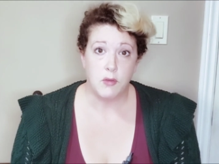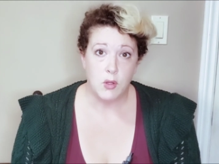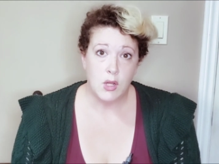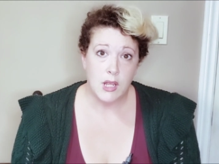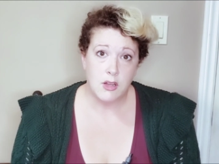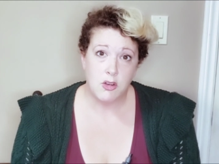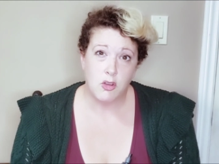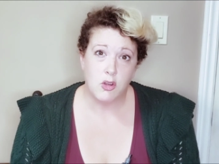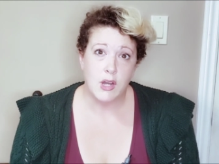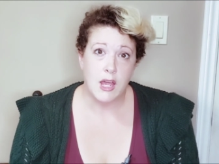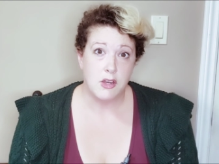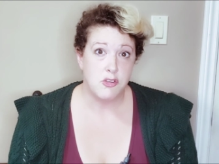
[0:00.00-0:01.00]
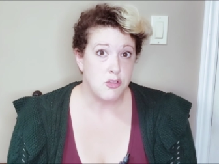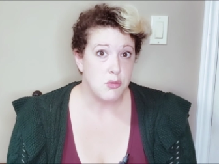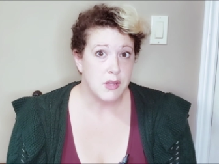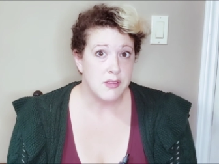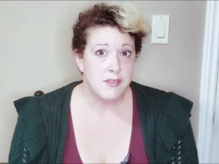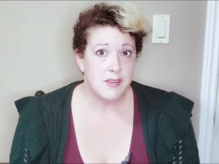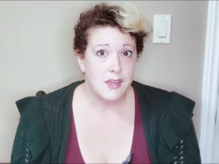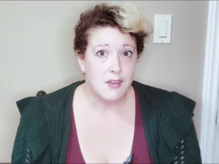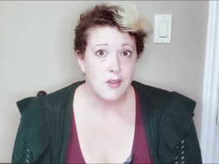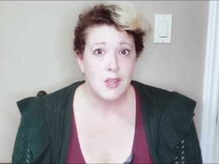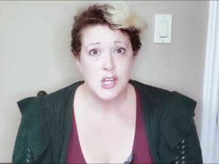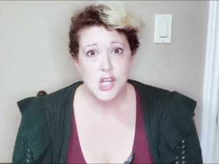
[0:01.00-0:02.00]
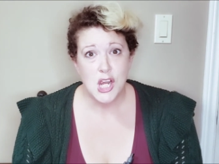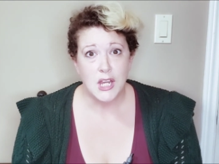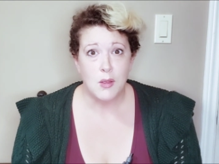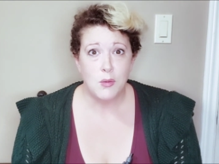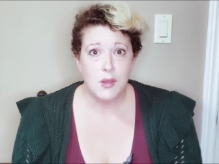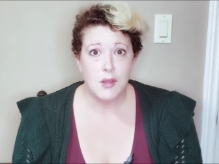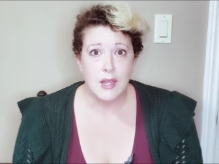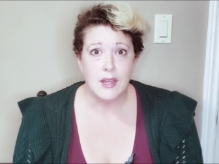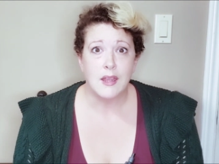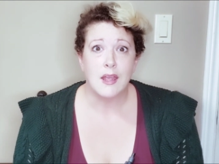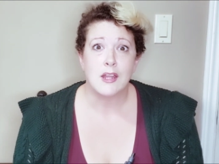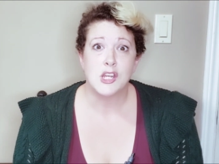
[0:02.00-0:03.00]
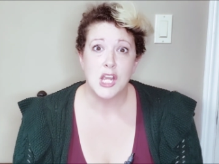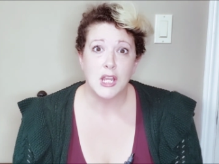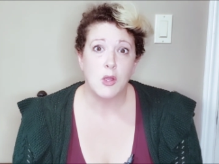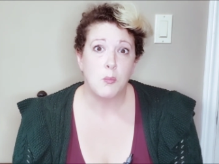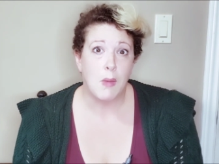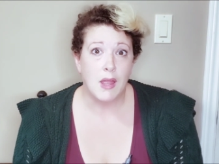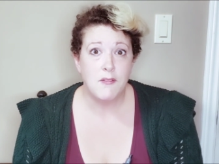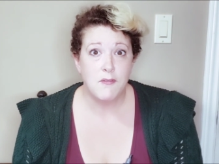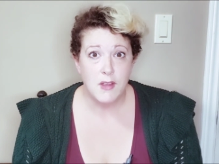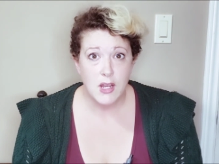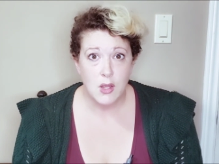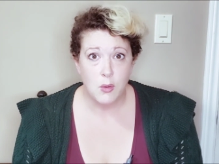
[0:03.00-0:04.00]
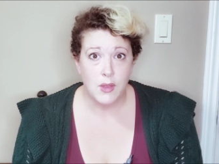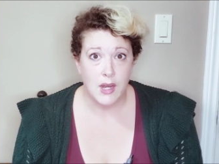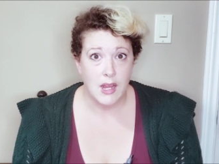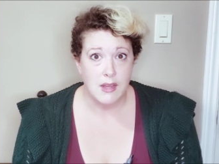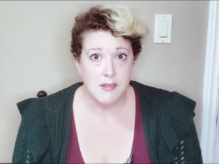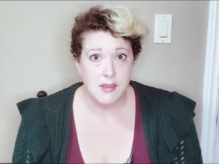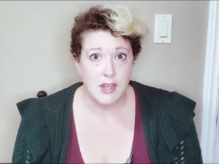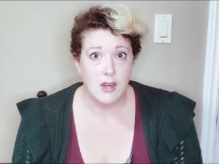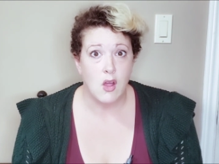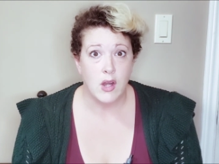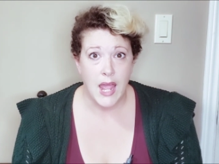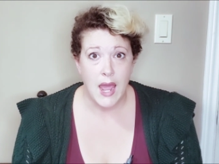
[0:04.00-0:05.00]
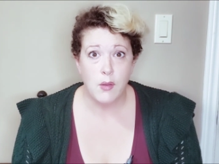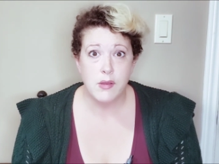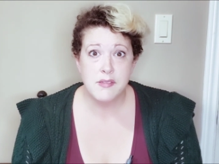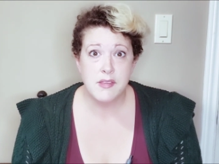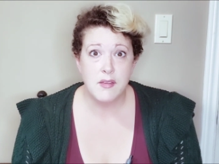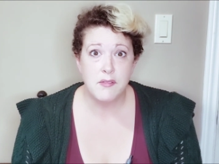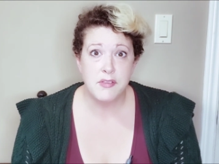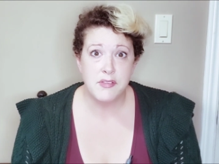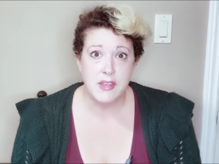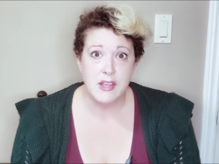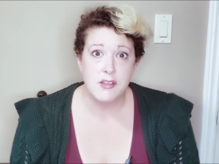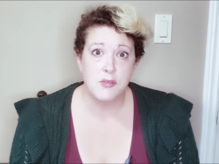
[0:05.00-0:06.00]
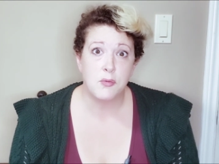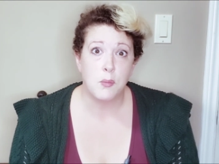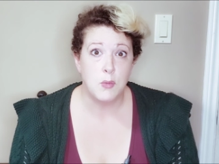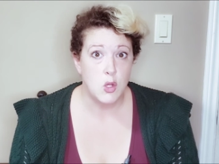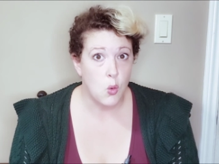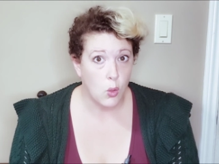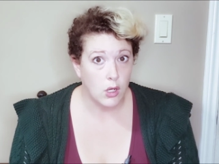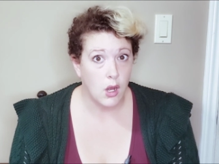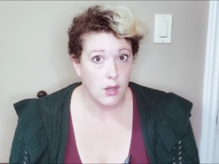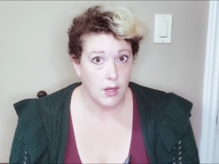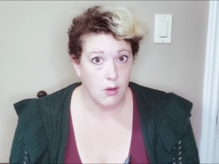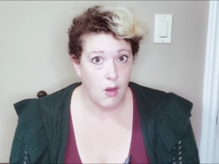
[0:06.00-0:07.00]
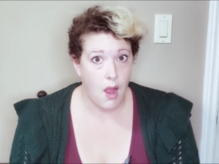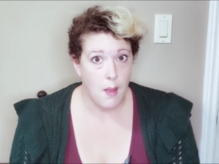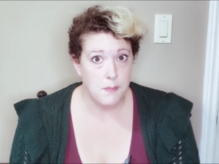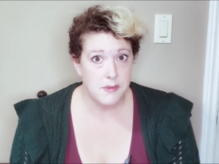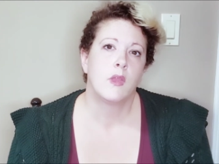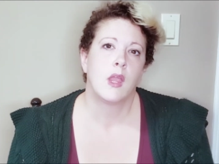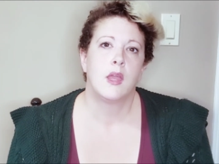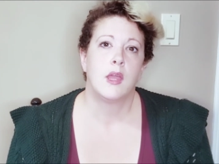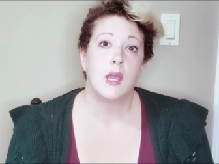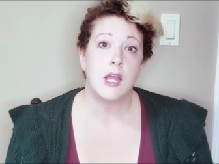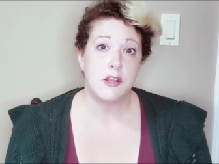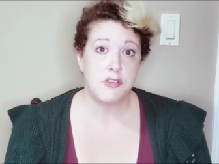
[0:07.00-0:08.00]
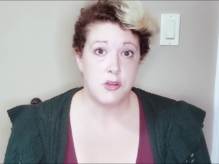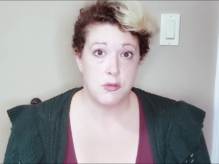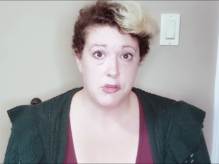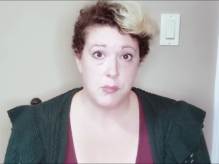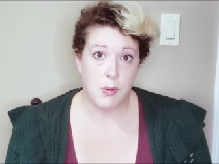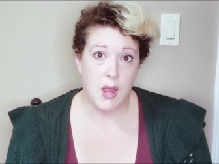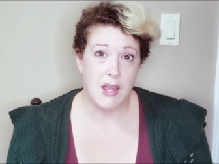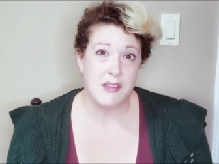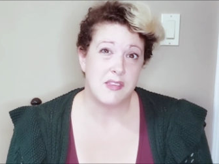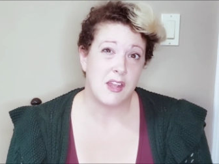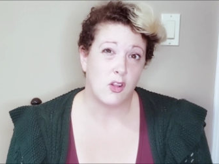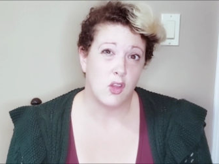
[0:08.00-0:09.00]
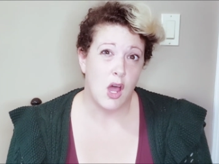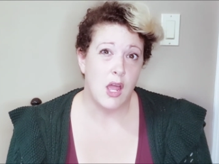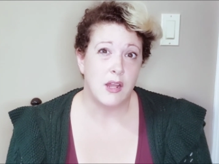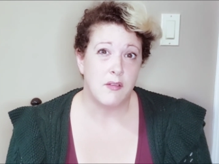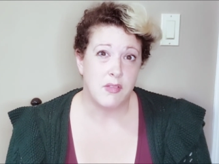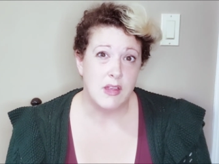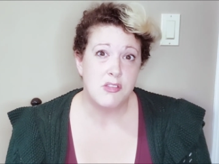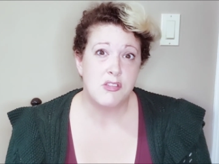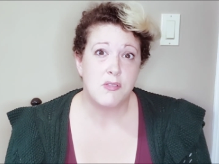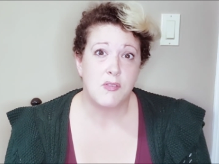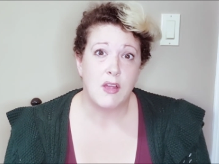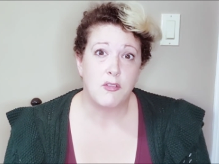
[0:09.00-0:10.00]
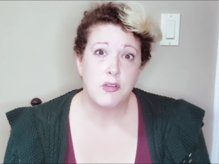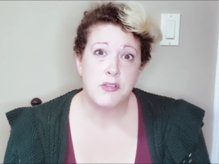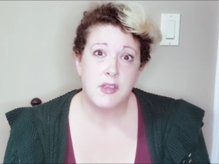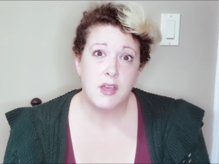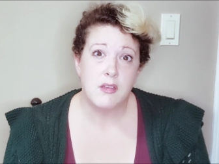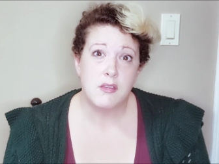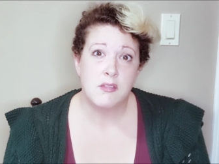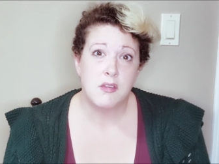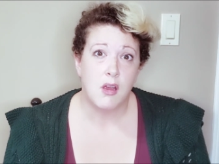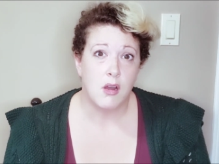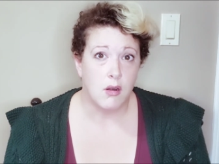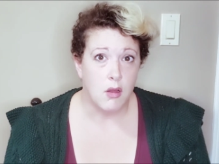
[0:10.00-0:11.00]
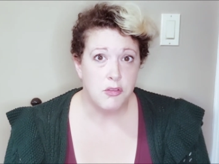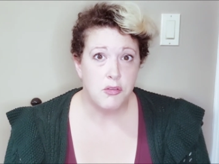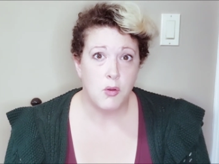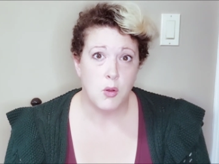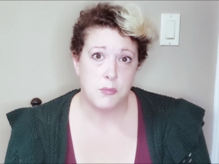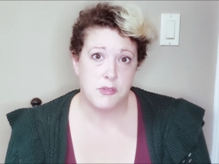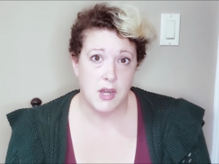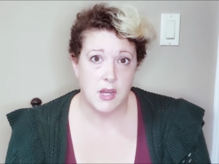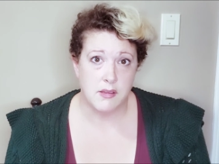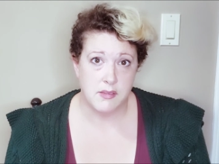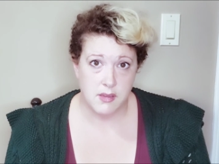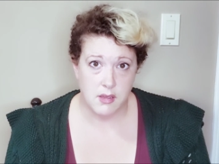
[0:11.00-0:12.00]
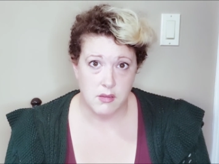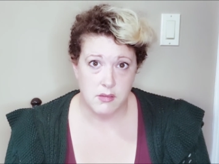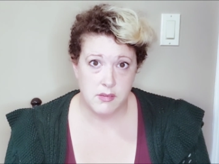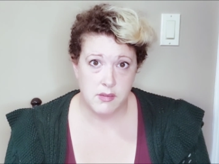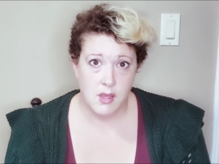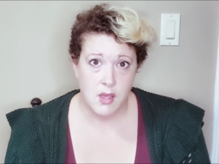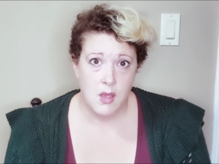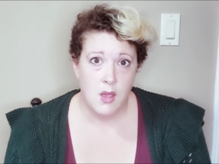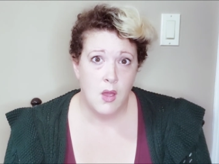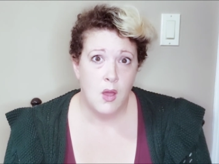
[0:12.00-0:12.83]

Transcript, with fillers: If you'd like to learn how to do this skill, check out the link and check out my video that I did on how to save seeds from your garden crop. It's no surprise that a lot of these survival skills are also homesteading skills.